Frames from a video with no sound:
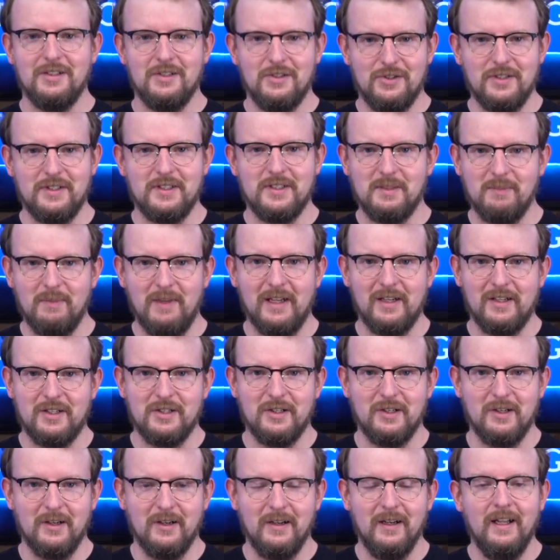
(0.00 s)
just to make
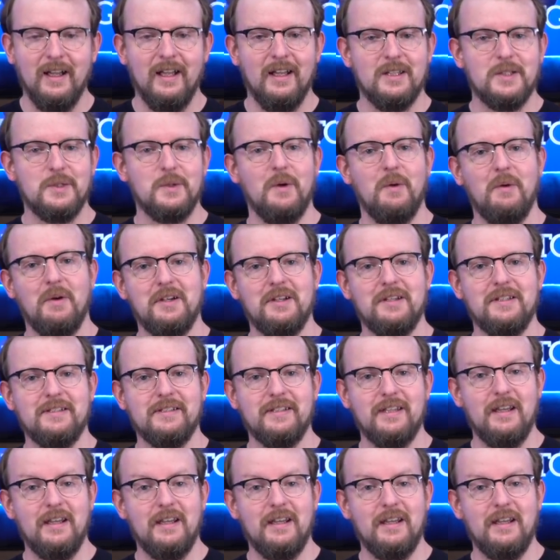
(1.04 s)
sure. So I wanted to